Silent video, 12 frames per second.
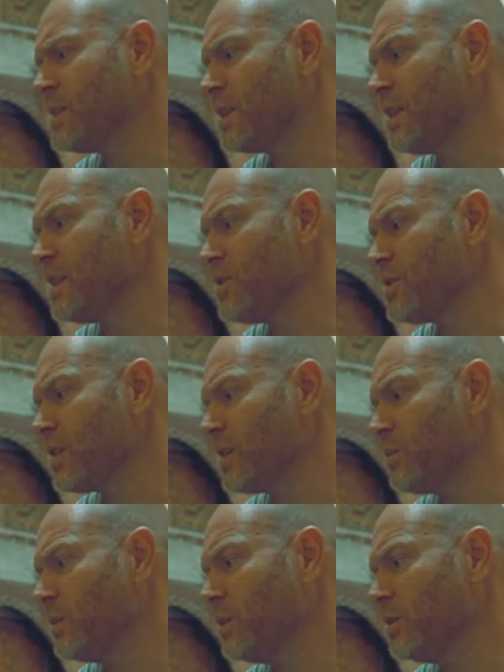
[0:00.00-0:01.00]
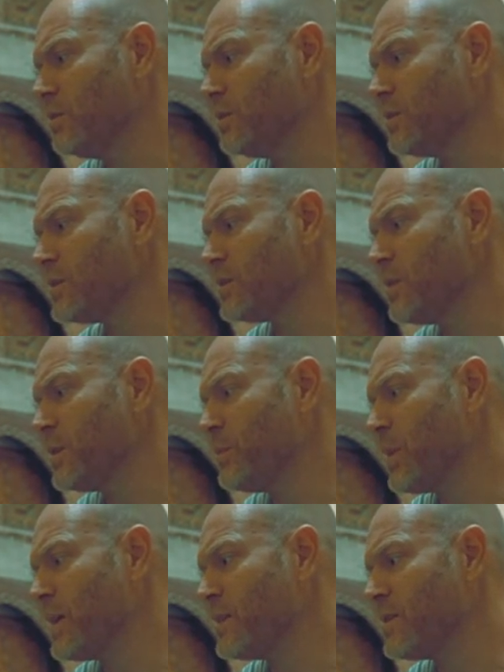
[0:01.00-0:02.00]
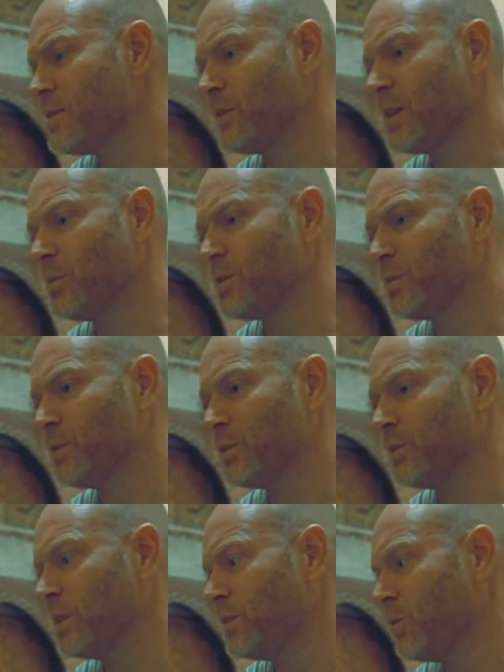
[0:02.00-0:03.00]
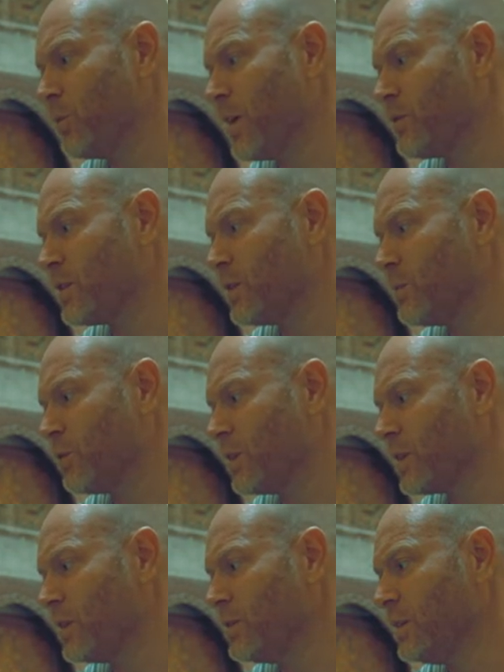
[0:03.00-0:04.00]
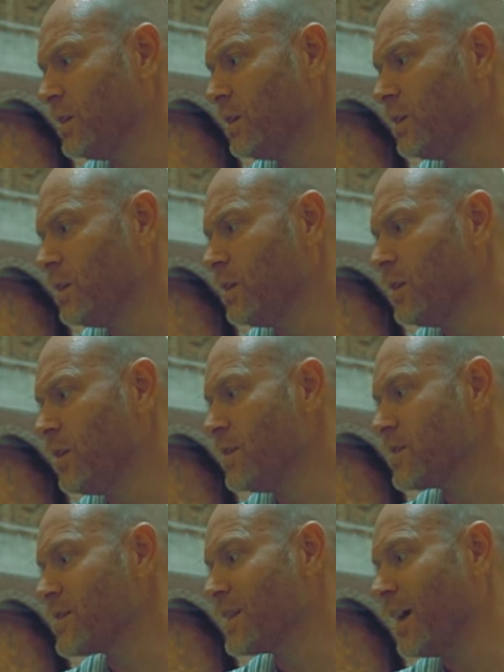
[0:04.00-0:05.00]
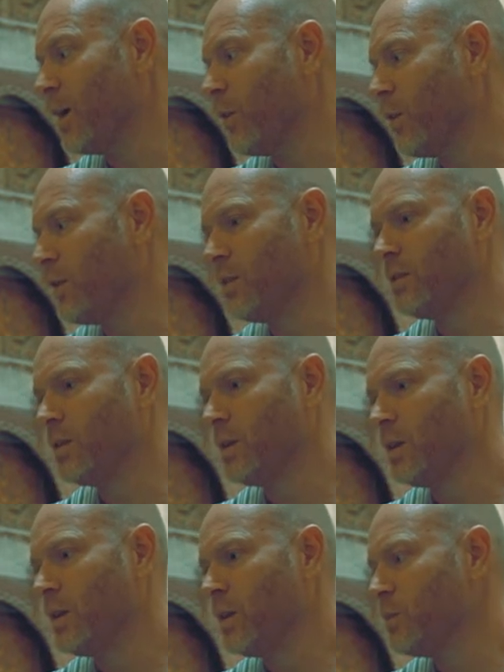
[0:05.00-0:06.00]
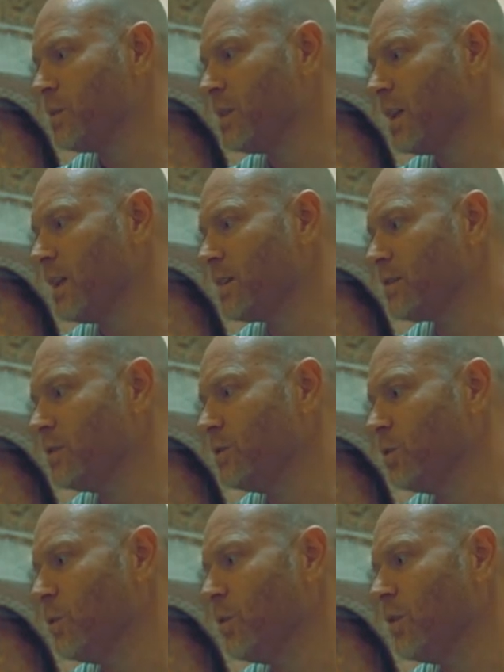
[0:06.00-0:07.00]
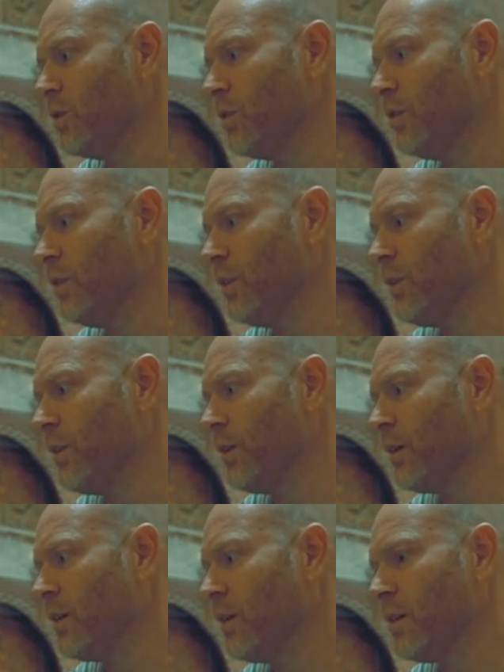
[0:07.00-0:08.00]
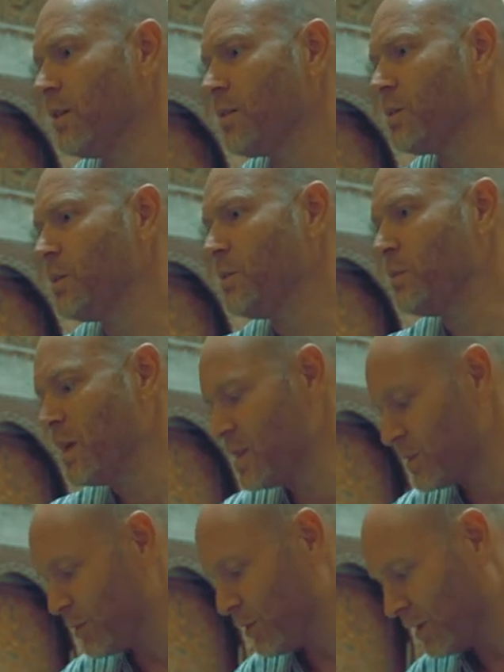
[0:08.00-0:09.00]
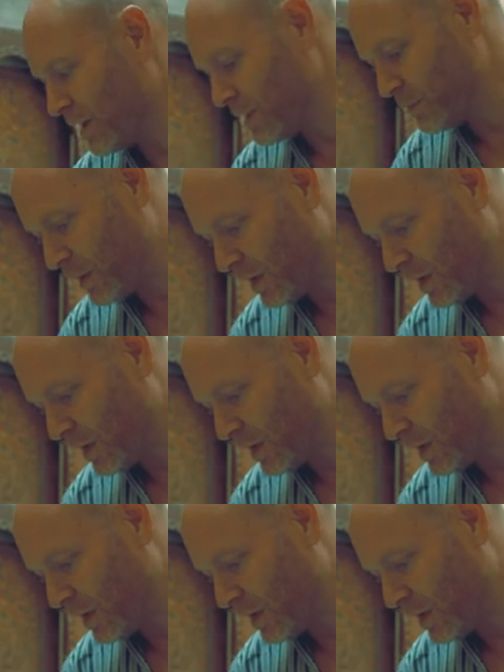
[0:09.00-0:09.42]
It's a cliche, but so many painters have come to, you know, North Africa, Morocco, the South, particularly us Northerners, to be mesmerized